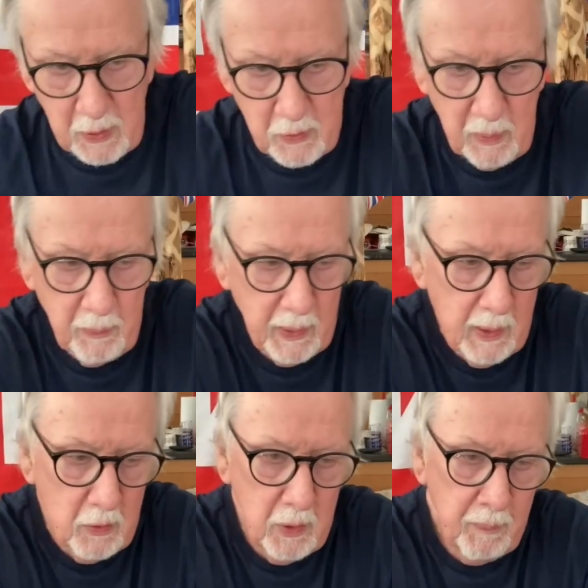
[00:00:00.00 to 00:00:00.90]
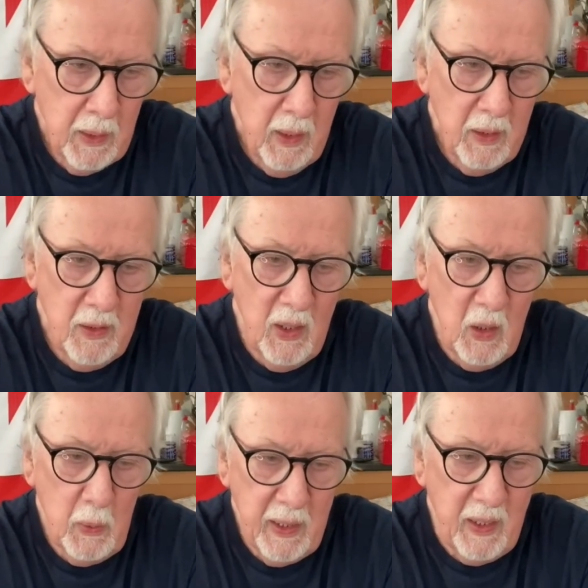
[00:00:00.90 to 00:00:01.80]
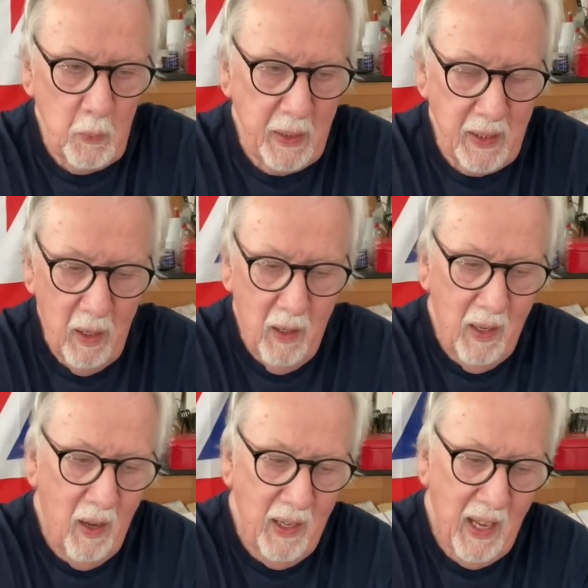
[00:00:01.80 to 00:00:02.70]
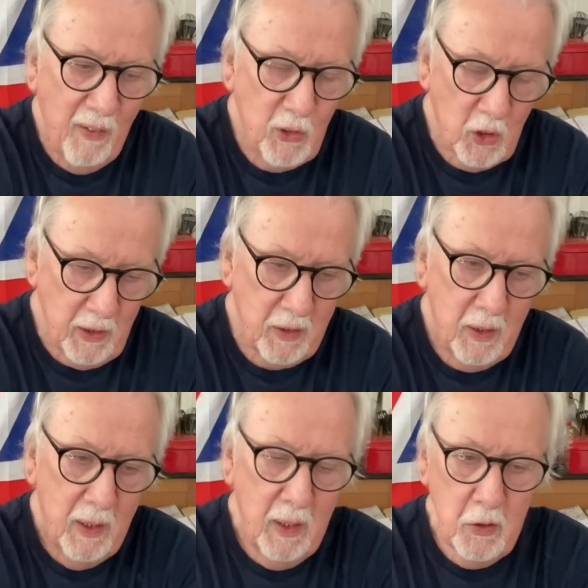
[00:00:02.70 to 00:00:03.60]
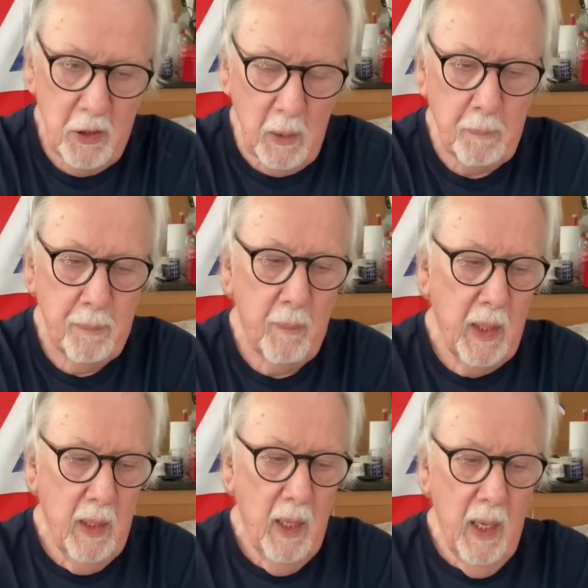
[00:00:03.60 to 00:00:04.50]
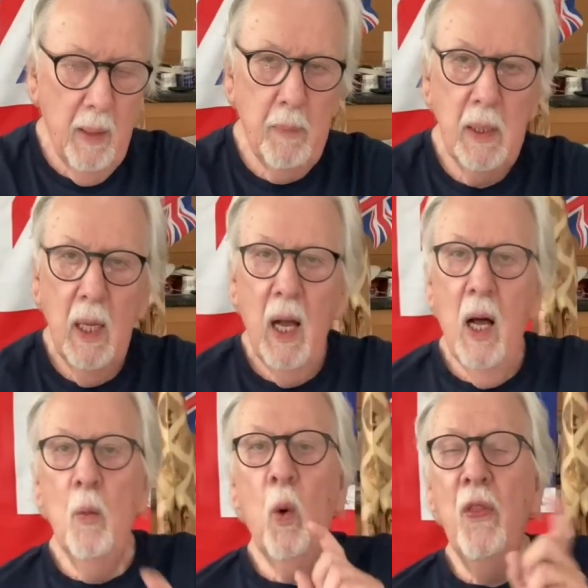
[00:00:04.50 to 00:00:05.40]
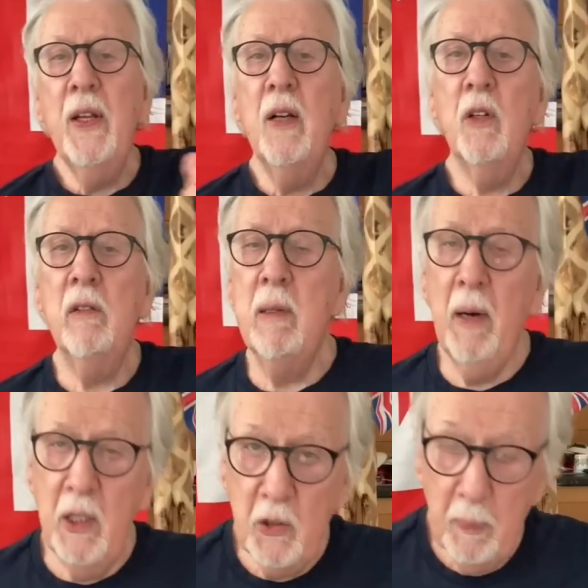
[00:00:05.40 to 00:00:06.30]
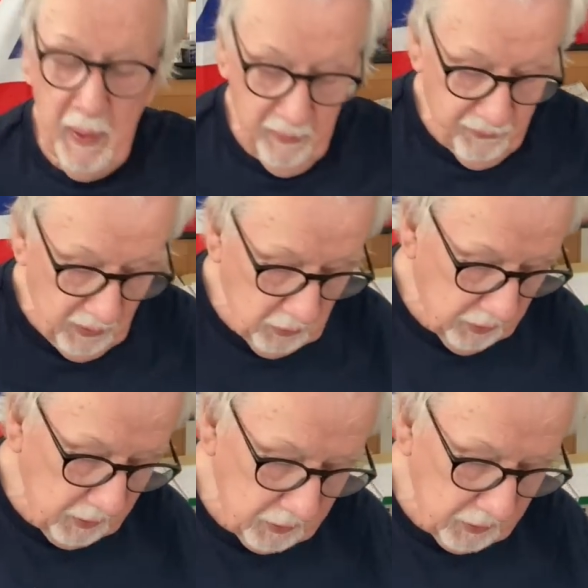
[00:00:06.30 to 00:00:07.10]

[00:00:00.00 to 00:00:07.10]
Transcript: something else. No, here we are. I have got it. So, one thing I've got to remind you about, folks, this